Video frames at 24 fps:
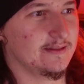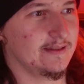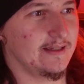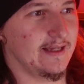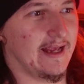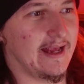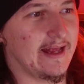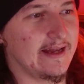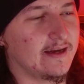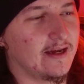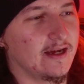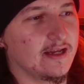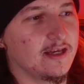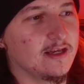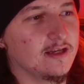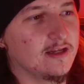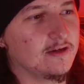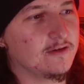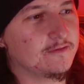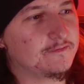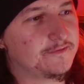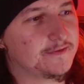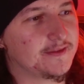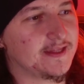And I
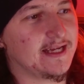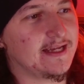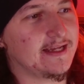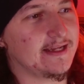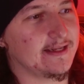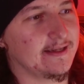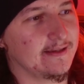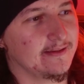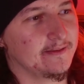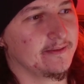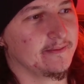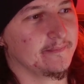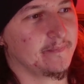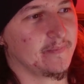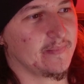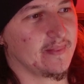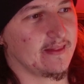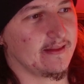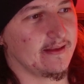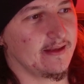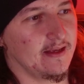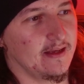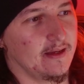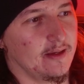love that
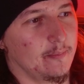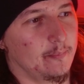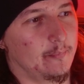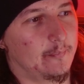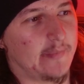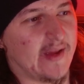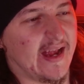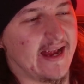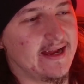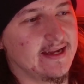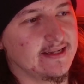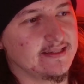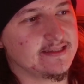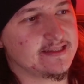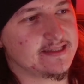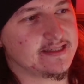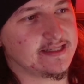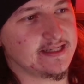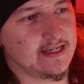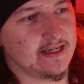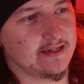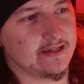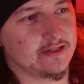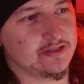bands
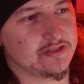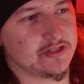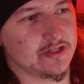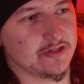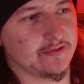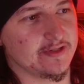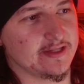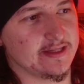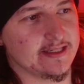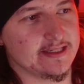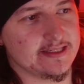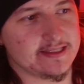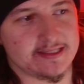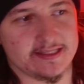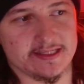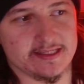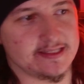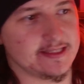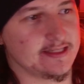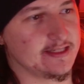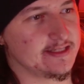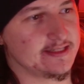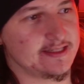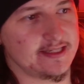that are doing this,
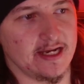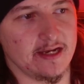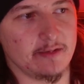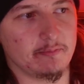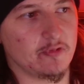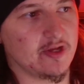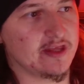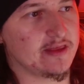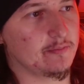it's the same with the